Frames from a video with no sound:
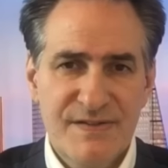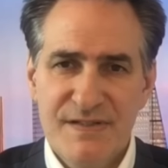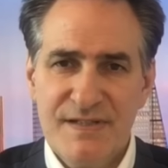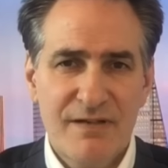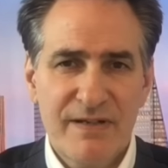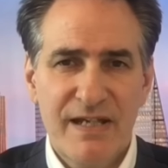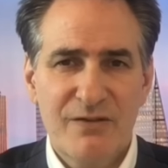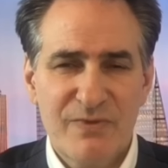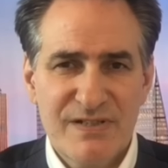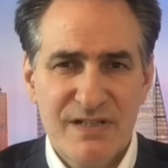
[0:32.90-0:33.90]
is now
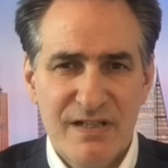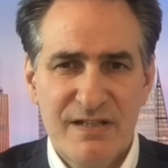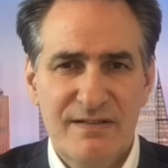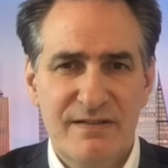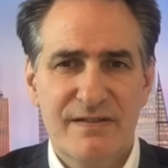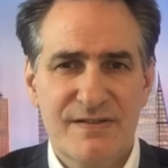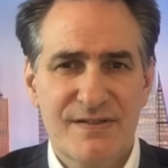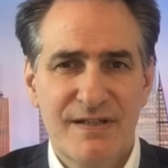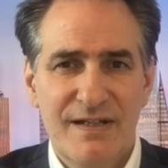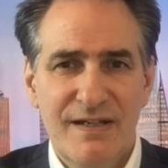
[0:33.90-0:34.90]
getting
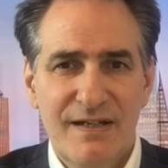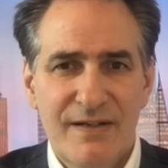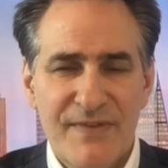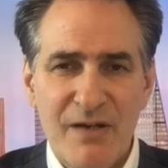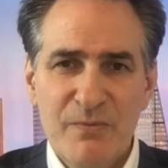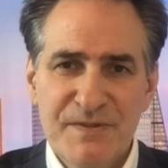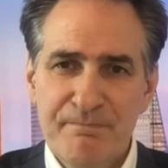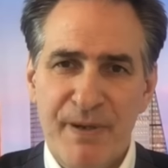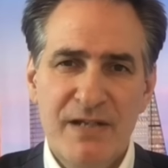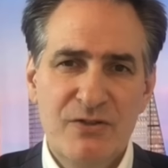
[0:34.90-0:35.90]
ridiculous. That was
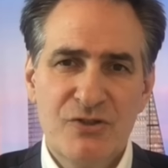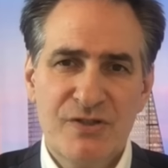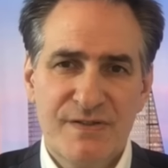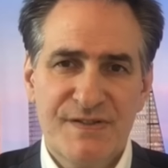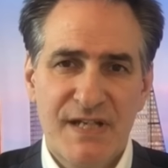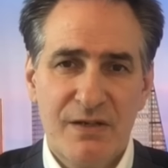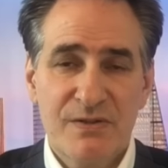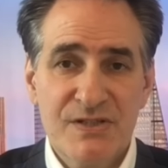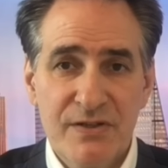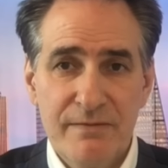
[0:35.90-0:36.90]
Pension
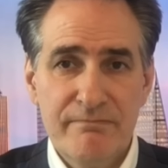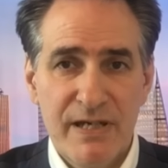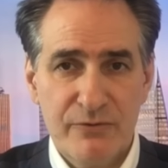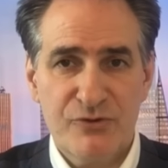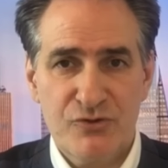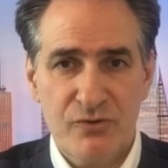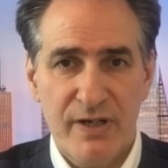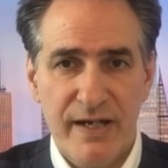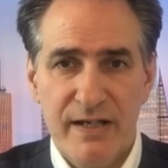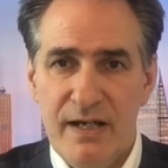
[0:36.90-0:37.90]
Secretary Mel
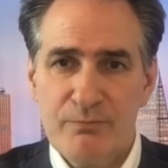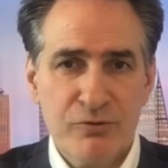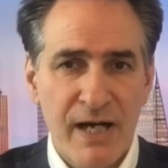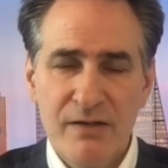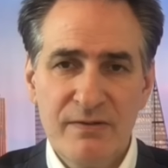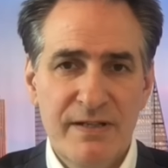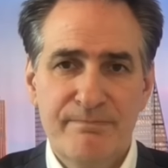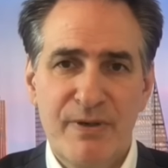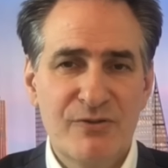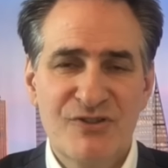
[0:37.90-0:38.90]
Stride proudly
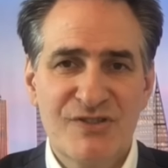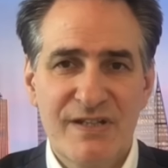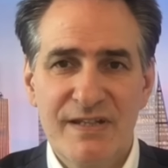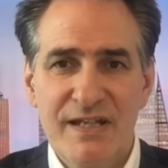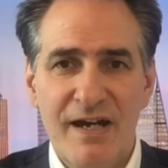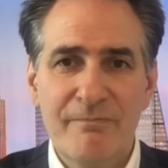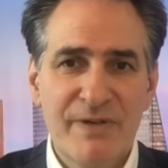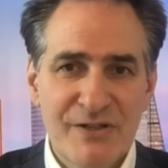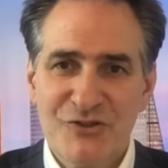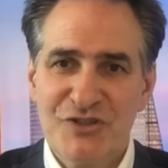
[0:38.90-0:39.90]
boasting the
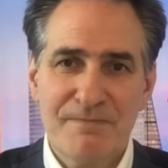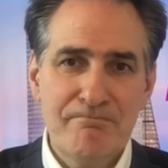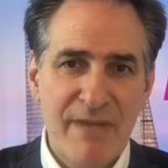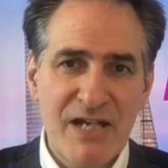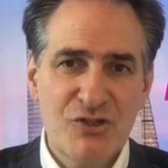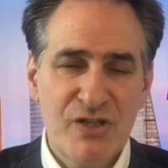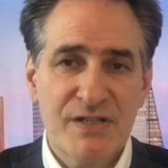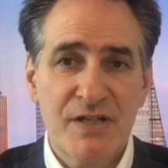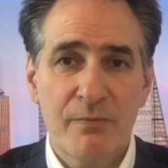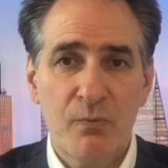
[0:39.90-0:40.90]
government has just
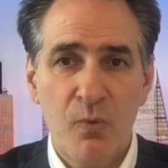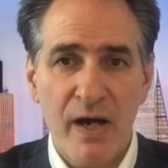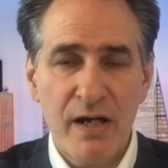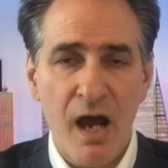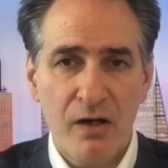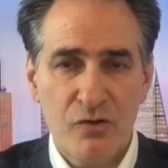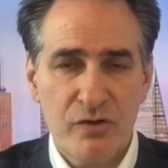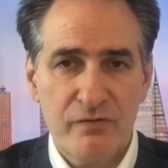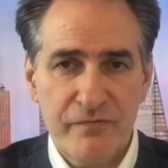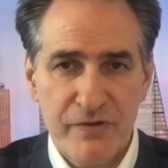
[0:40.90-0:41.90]
magicked up
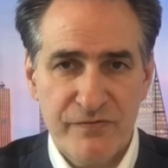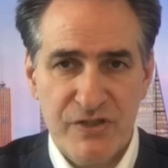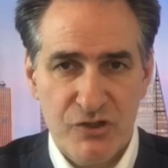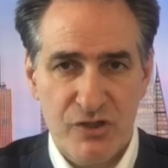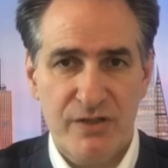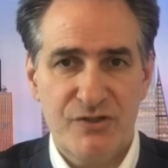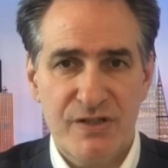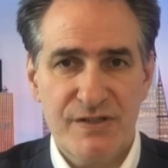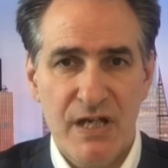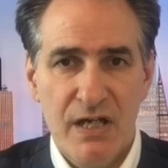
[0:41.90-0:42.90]
150
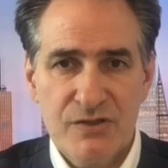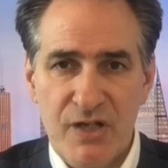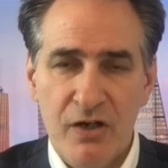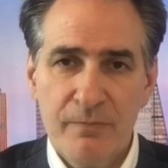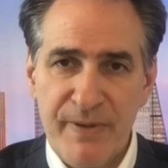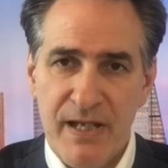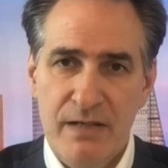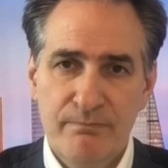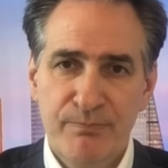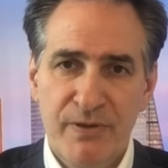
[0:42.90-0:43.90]
judges to help it
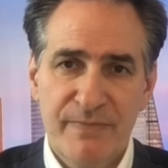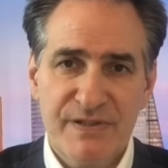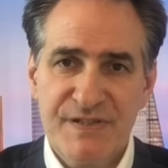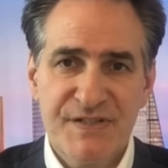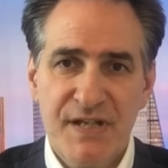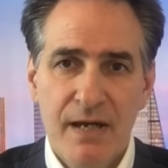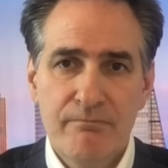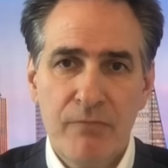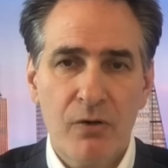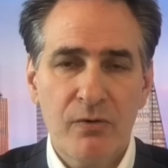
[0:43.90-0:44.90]
implement its
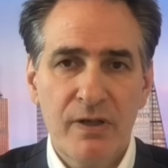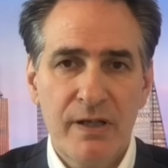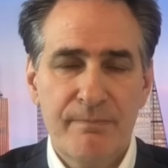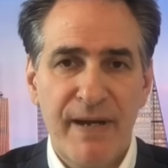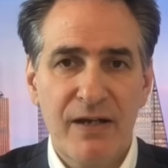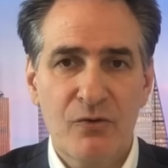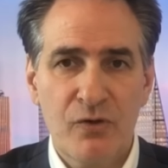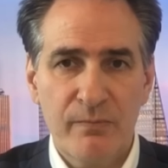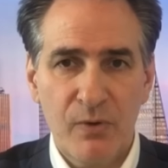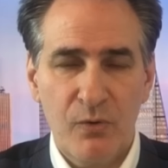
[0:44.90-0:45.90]
morally
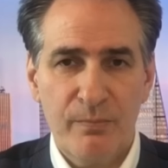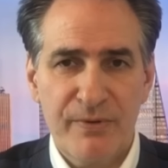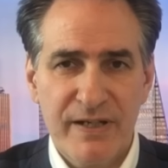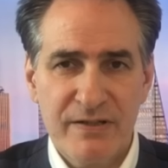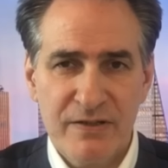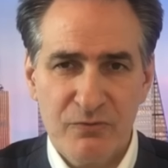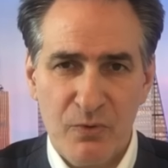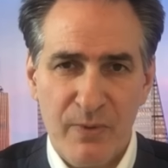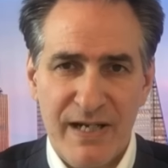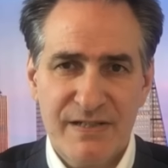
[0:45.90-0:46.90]
bankrupt law-breaking
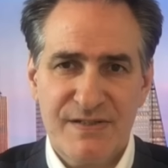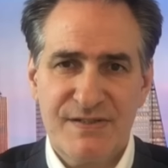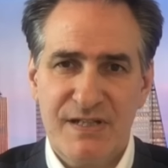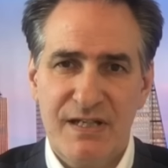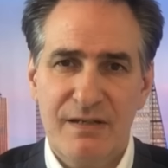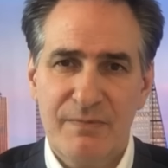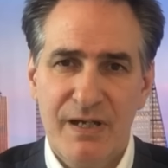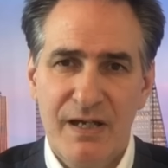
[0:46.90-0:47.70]
Rwanda scheme.